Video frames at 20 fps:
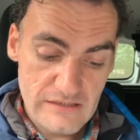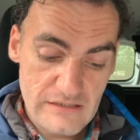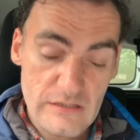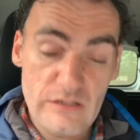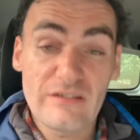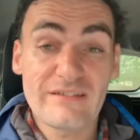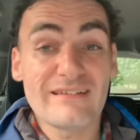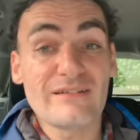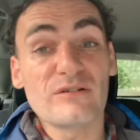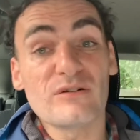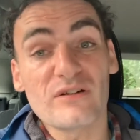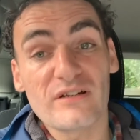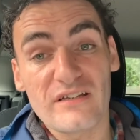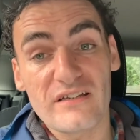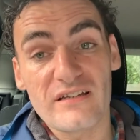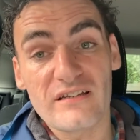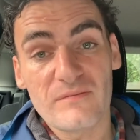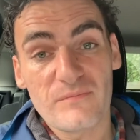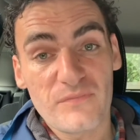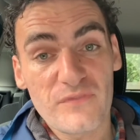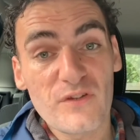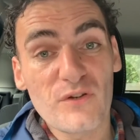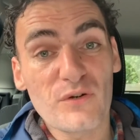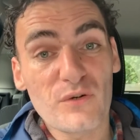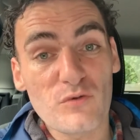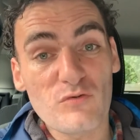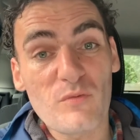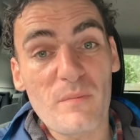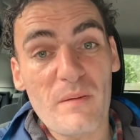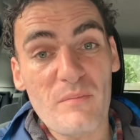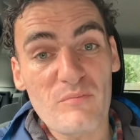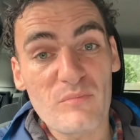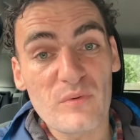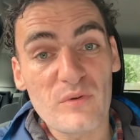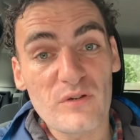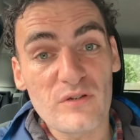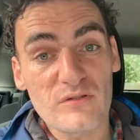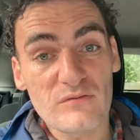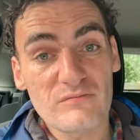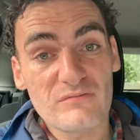you gotta
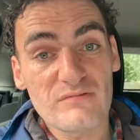remember